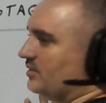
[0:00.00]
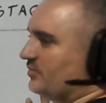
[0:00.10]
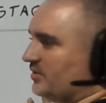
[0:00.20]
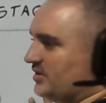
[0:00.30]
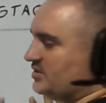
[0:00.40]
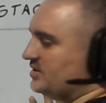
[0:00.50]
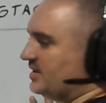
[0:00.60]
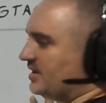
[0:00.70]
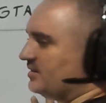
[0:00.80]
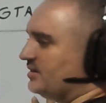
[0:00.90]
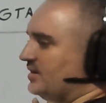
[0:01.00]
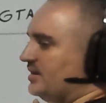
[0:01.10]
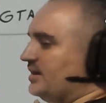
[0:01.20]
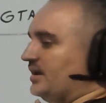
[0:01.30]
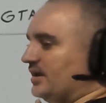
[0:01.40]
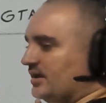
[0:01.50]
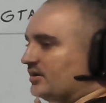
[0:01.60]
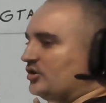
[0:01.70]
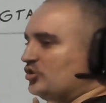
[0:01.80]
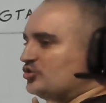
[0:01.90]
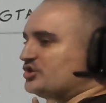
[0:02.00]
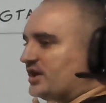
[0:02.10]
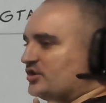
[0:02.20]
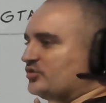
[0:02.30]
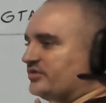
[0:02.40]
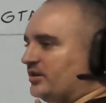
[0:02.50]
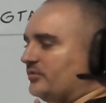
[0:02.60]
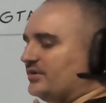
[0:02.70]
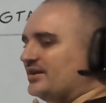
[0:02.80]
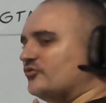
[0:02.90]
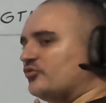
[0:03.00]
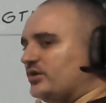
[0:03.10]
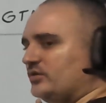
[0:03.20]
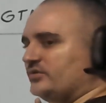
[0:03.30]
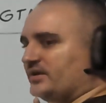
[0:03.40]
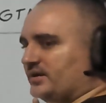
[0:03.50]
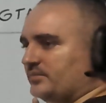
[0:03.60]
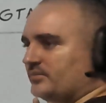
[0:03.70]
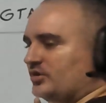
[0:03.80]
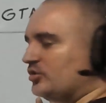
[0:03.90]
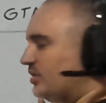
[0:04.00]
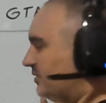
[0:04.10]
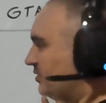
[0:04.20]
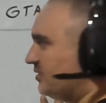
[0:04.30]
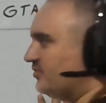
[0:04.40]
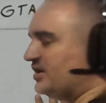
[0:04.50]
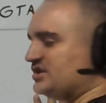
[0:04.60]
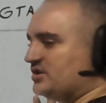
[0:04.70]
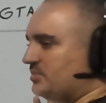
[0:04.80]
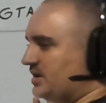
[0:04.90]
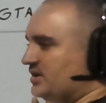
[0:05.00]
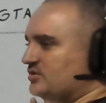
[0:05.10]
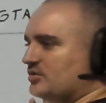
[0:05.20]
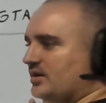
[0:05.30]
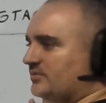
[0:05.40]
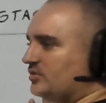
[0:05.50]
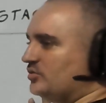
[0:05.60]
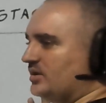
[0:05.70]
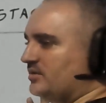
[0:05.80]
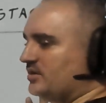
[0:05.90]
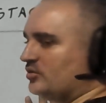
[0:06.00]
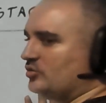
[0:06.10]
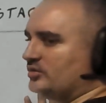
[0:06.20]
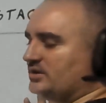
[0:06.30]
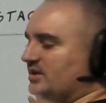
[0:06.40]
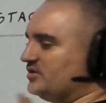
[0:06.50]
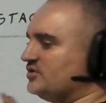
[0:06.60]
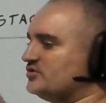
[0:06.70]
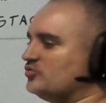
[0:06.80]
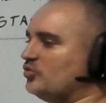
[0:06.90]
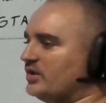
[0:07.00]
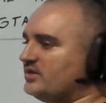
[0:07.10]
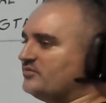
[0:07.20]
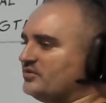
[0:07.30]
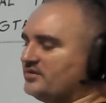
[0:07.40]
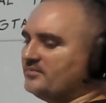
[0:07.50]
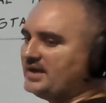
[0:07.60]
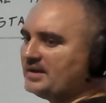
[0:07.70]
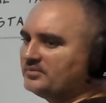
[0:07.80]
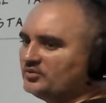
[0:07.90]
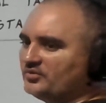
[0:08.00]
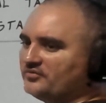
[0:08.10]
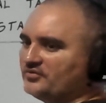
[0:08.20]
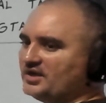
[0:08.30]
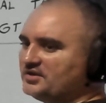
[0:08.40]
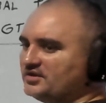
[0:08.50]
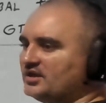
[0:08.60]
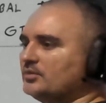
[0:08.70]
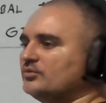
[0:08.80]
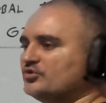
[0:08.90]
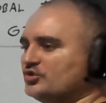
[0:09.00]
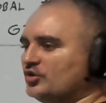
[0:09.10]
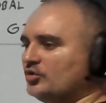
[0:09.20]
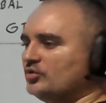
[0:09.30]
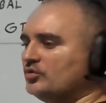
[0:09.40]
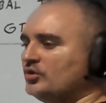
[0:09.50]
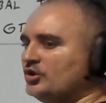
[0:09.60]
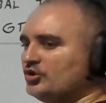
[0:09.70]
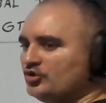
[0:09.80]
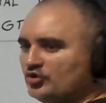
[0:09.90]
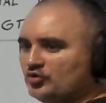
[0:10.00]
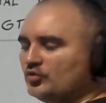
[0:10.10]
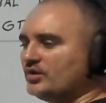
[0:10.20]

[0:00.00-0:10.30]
for the GTAG and you check yourself in real time. You don't have to refresh the page. You don't have to do anything in Google Analytics. Just wait for the map to refresh and it will show you